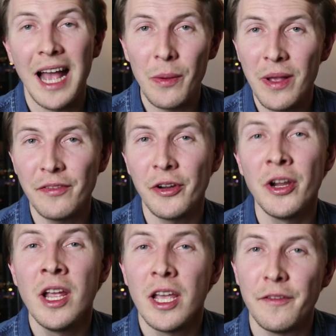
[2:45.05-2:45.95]

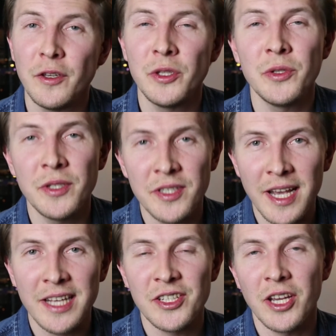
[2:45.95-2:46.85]
However, if you do
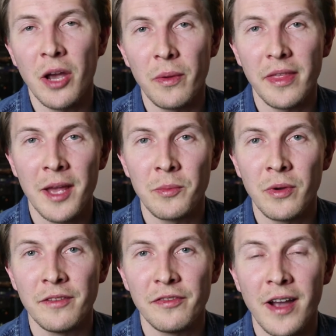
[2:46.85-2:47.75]
decide to go with
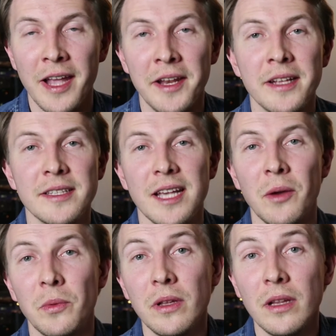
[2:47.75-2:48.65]
M1 Finance, I
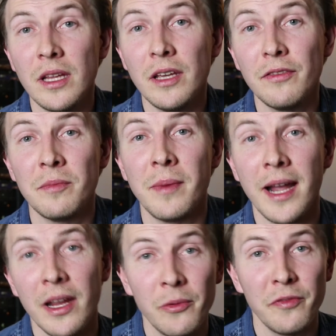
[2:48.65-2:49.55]
will leave
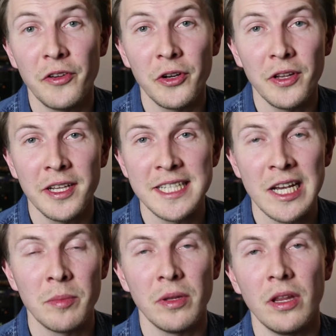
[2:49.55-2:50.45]
my referral link
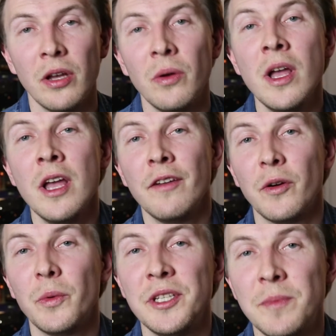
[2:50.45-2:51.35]
down below
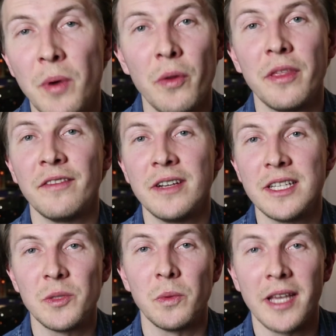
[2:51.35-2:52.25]
for which both of
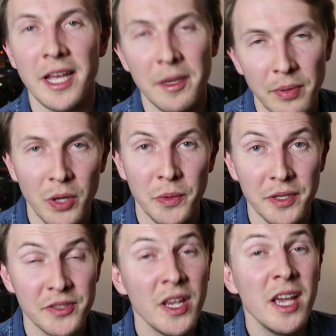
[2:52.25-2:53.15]
us will get a
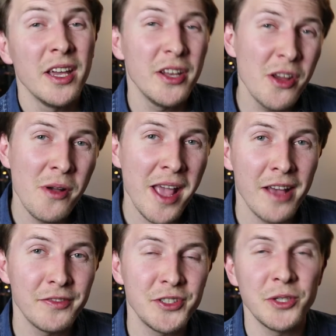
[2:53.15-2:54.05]
bonus. You don't
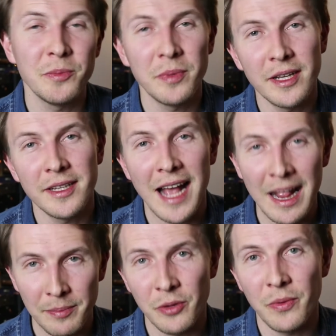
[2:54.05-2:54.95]
have to, but
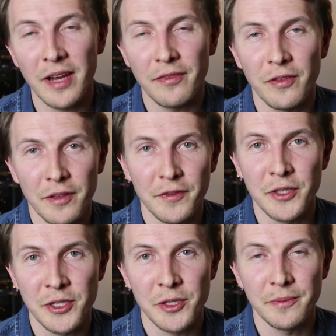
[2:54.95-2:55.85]
I'll be grateful if
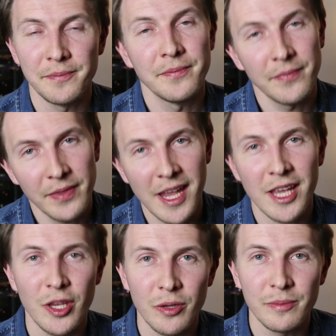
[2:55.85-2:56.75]
you do. Thank you.